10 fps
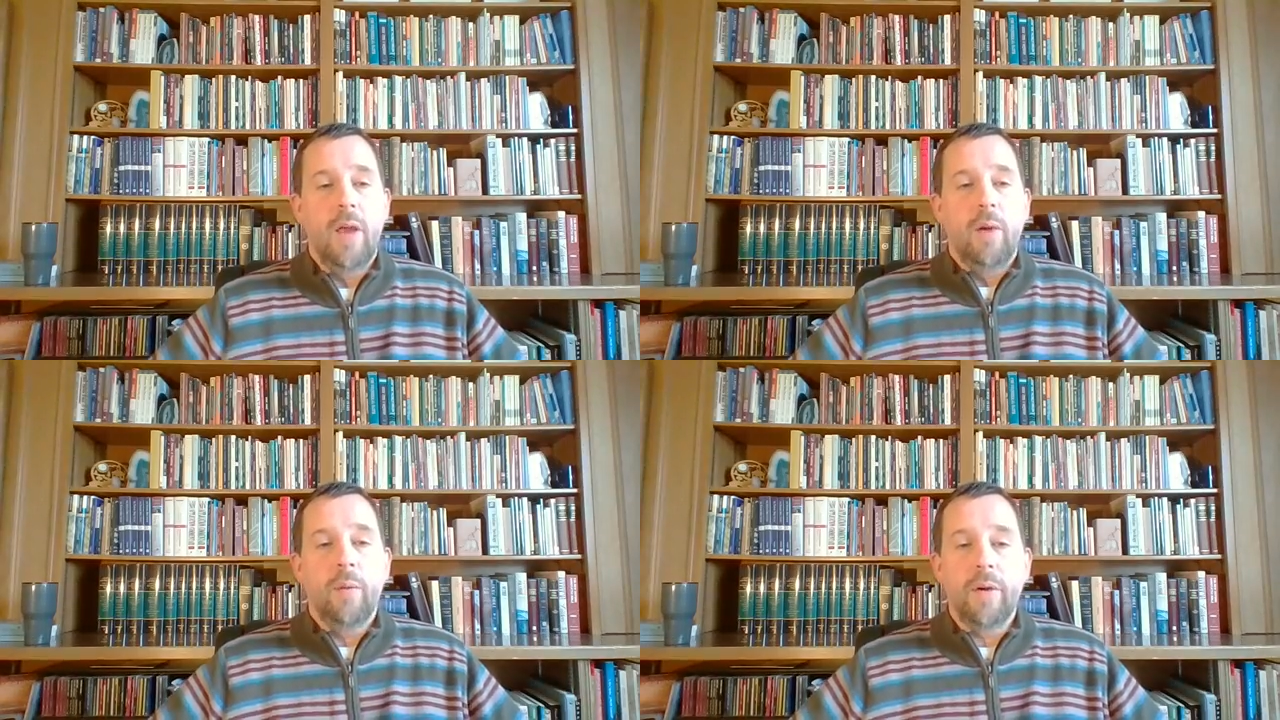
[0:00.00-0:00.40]

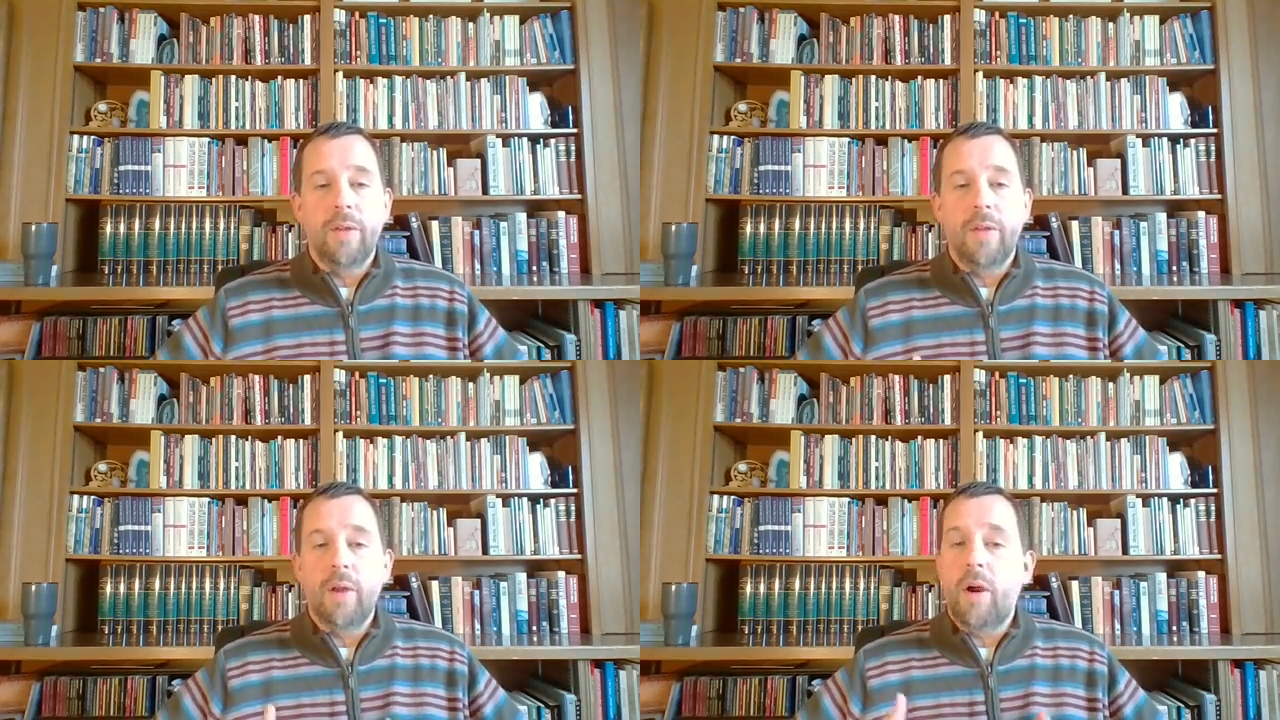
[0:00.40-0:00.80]
where
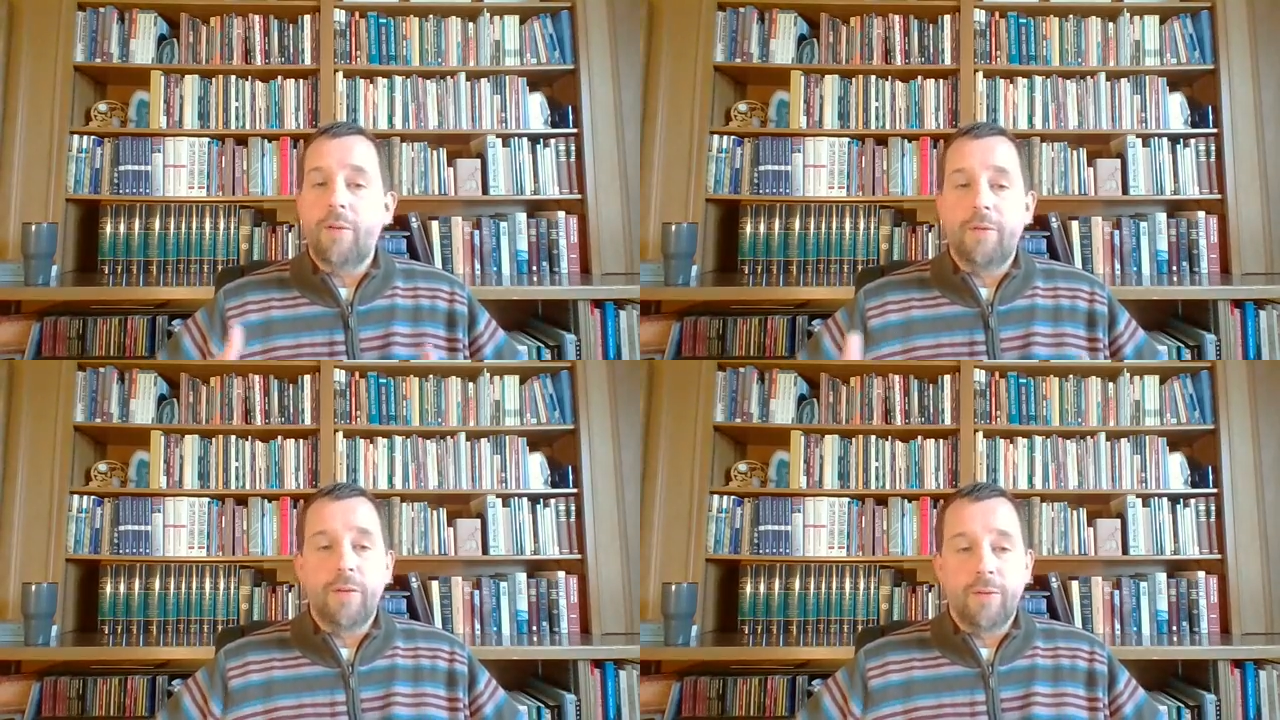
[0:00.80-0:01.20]
they
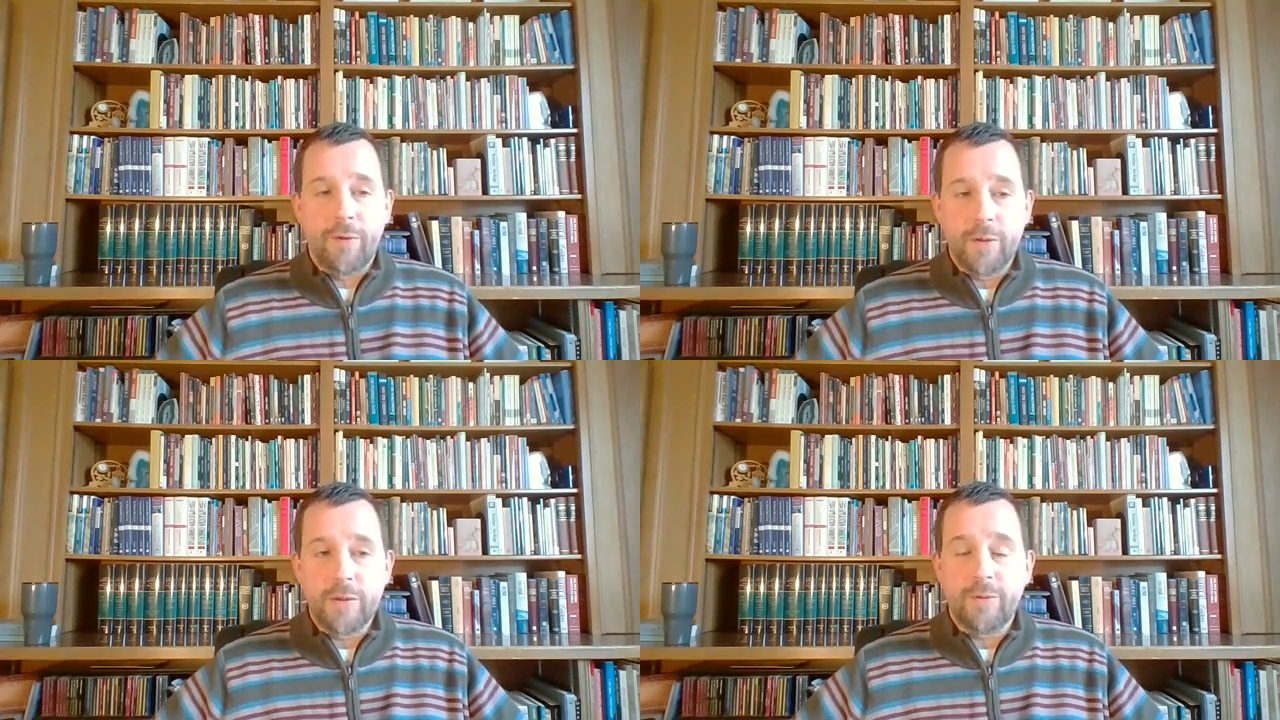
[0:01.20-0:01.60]
offered the
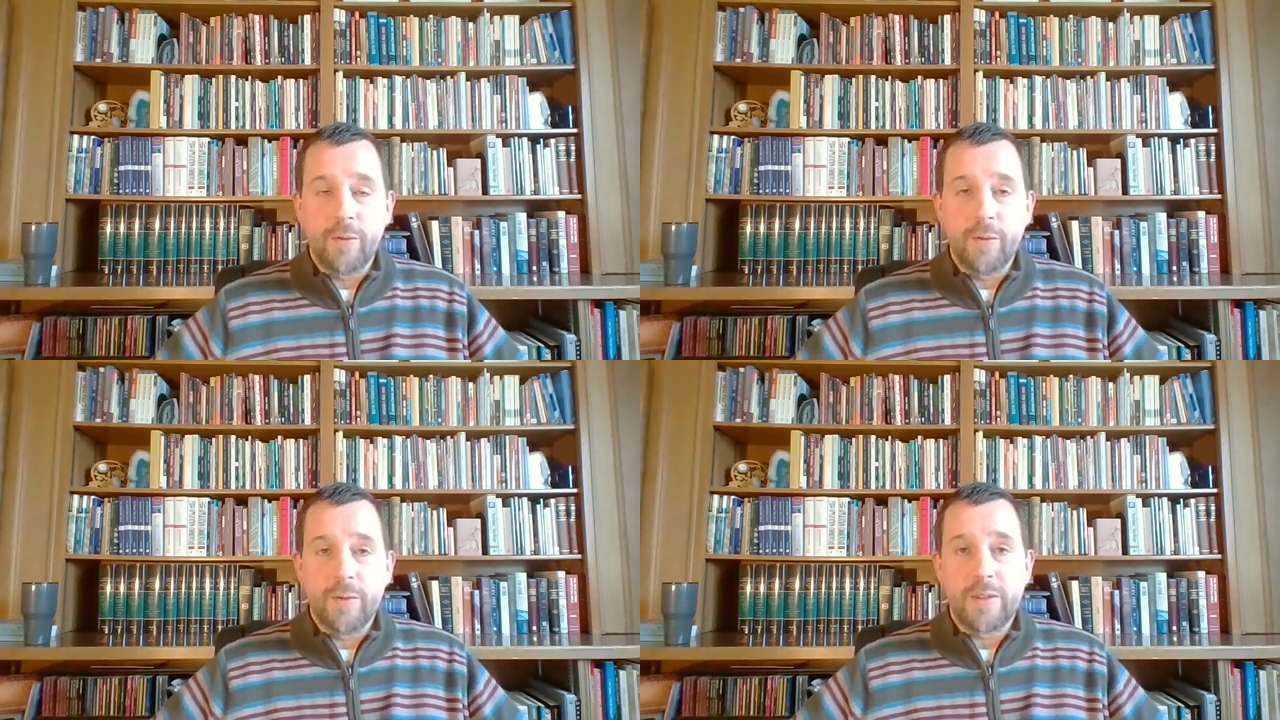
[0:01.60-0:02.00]
first
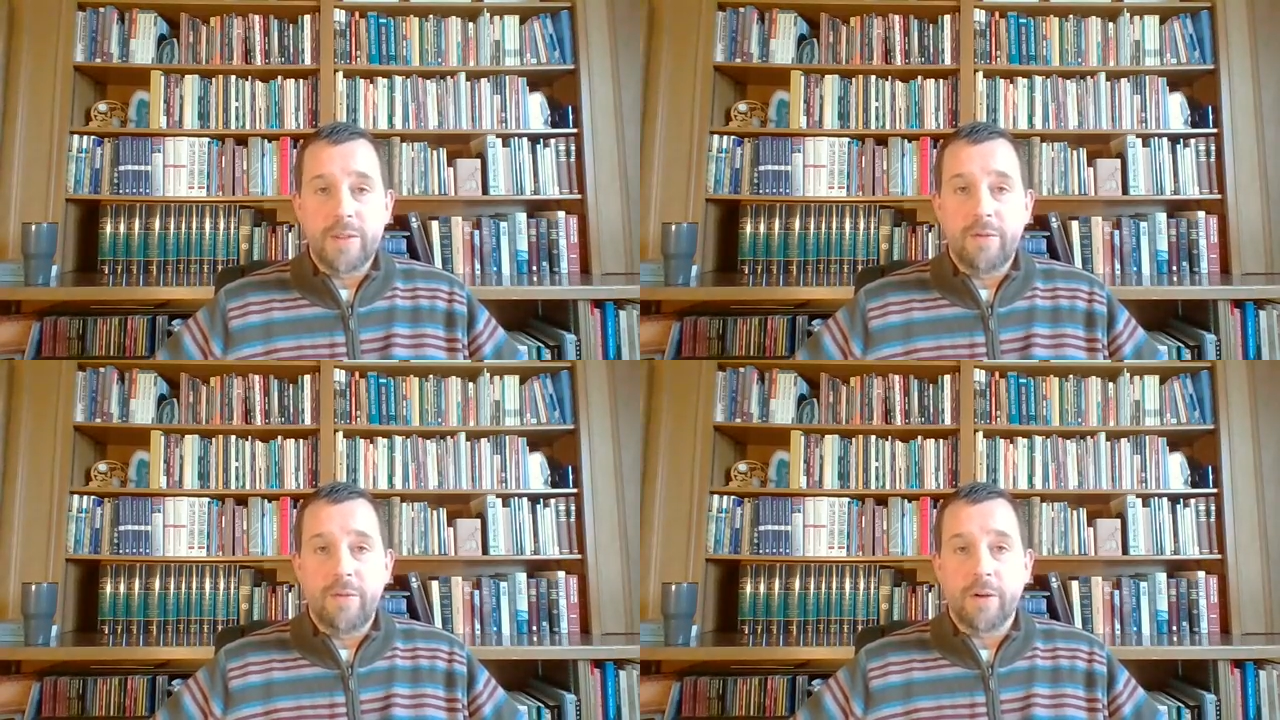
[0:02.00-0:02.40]
fruits
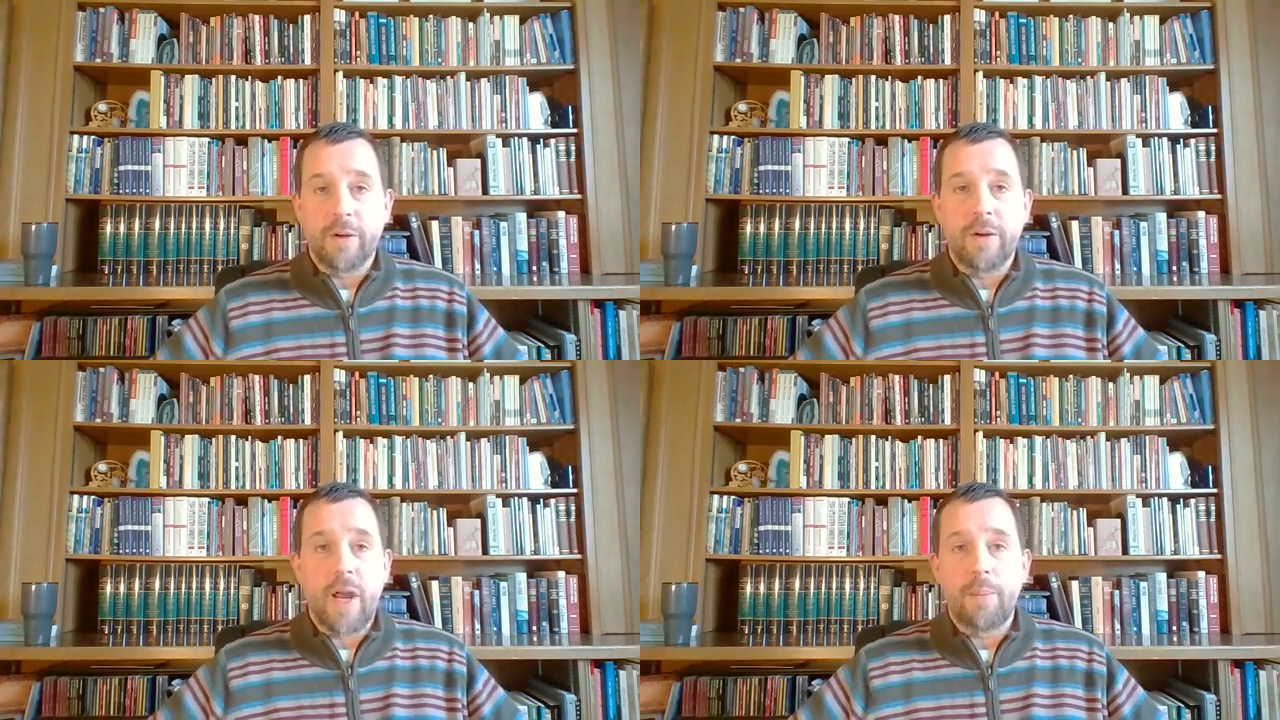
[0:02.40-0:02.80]
of their
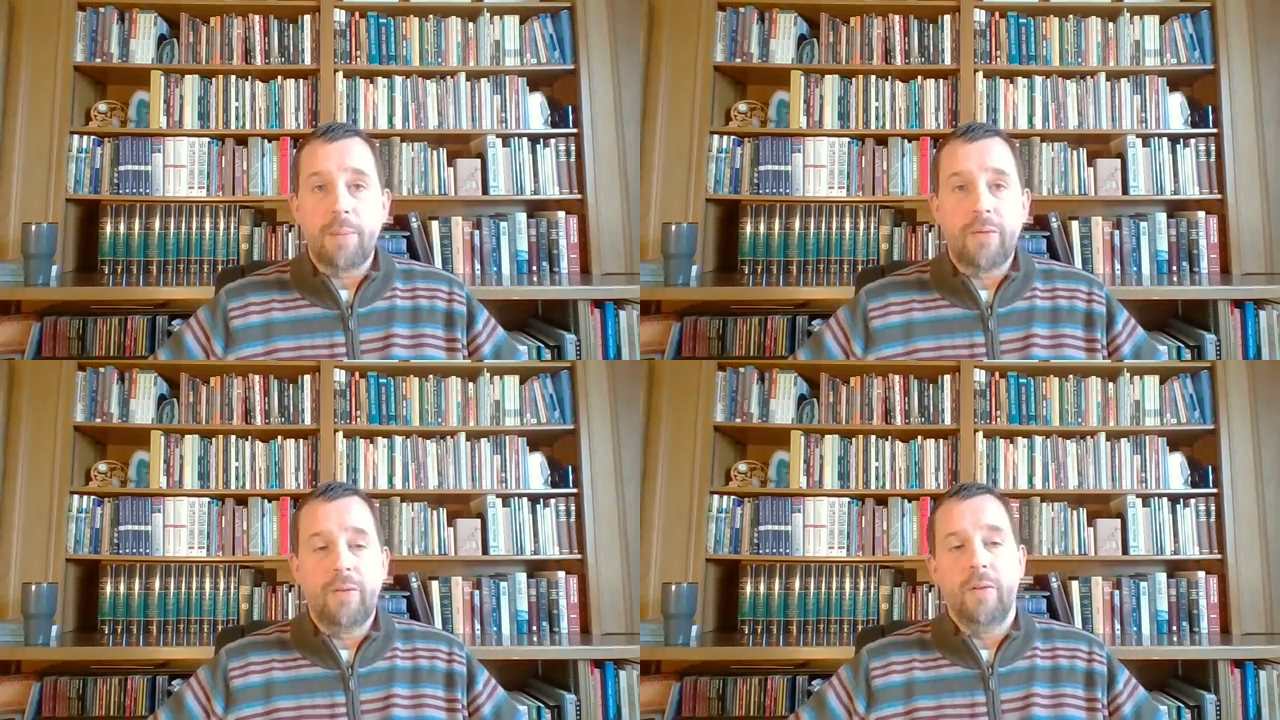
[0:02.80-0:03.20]

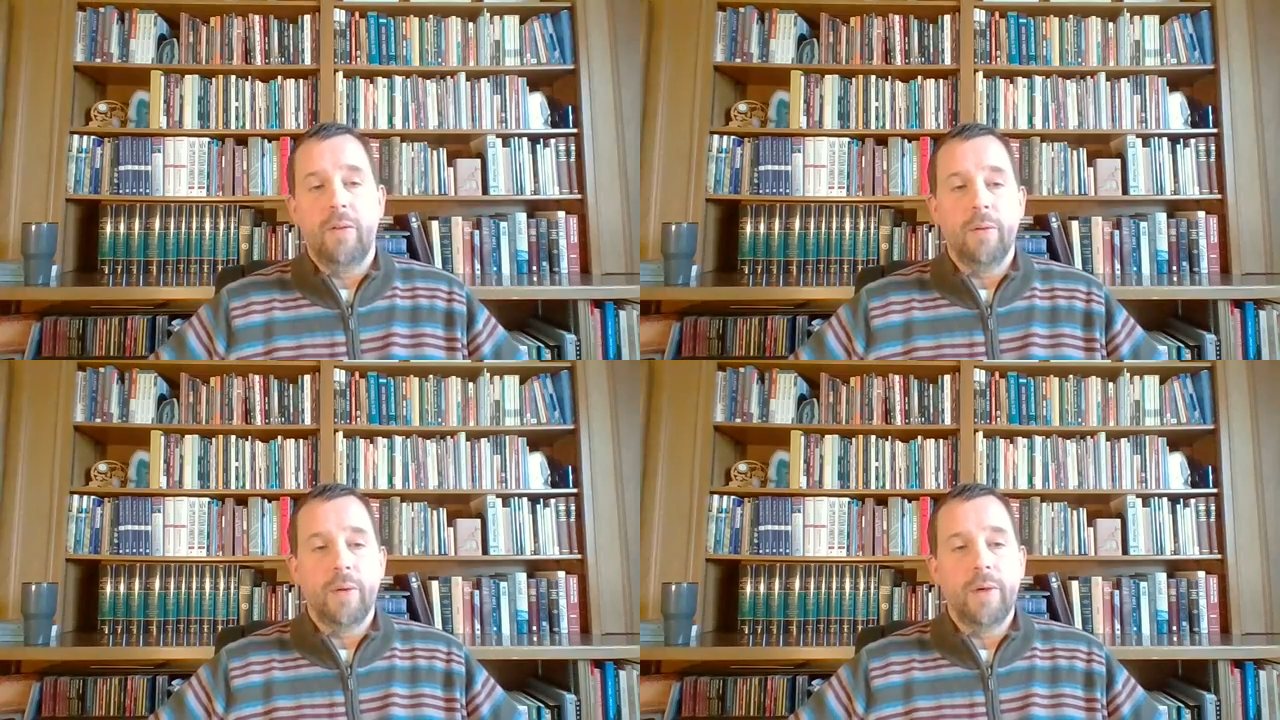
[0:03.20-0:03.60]
crops to the
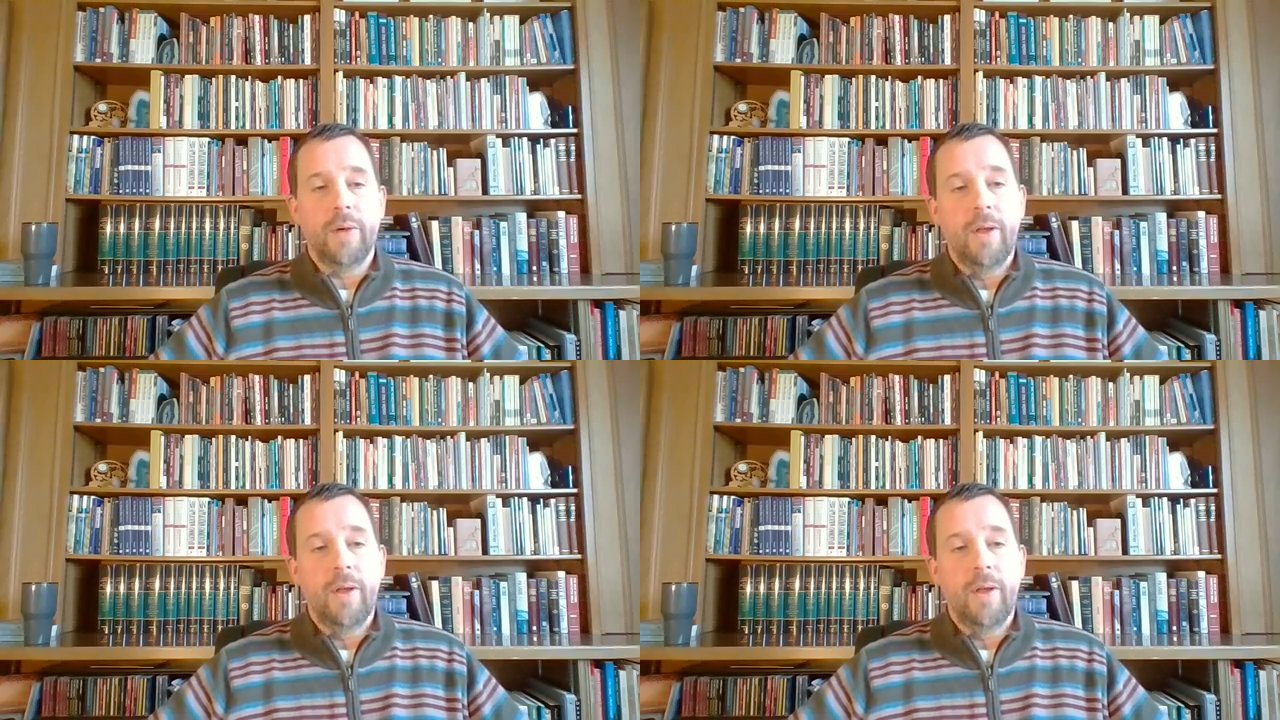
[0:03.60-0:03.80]
Lord.